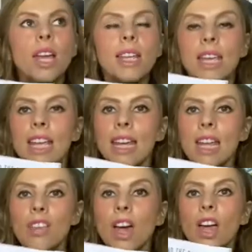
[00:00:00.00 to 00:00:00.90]
You can
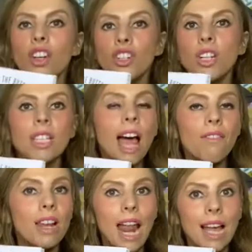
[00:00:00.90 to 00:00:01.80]
either just have
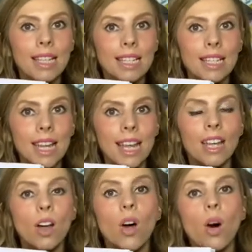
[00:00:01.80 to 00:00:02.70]

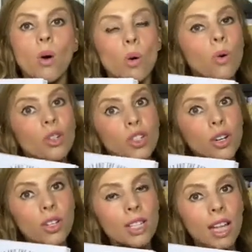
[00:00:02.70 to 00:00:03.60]
elastic or
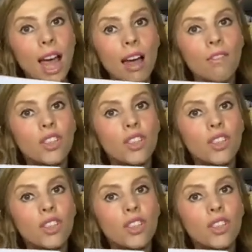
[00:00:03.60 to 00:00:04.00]
just have the